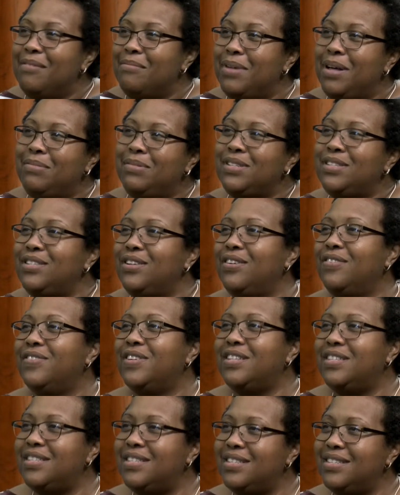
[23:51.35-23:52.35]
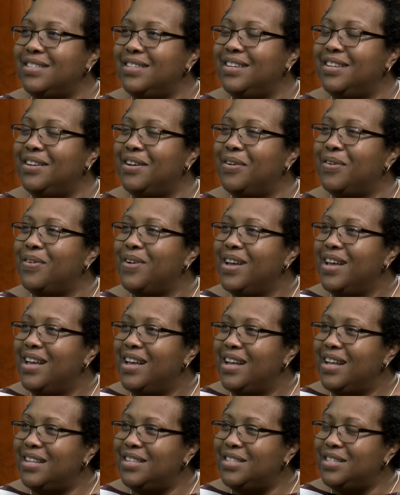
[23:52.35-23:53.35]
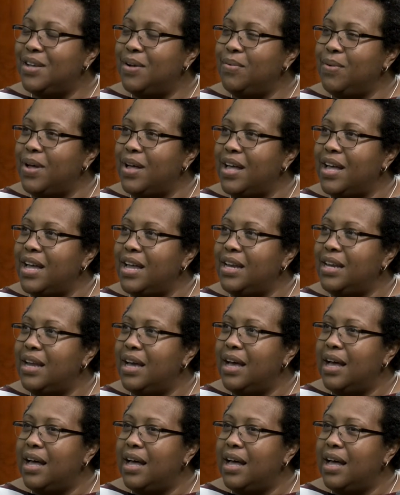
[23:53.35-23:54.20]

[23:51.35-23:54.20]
public service, and so on.